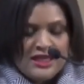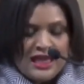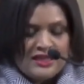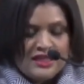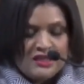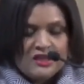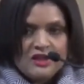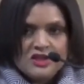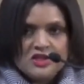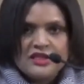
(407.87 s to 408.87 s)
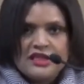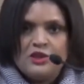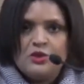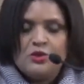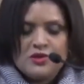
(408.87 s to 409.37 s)
and that largely
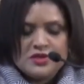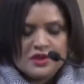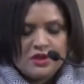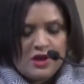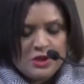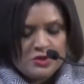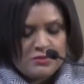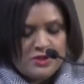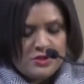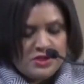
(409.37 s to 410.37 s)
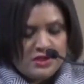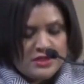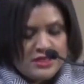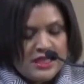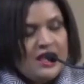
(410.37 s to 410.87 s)
ignores the contributions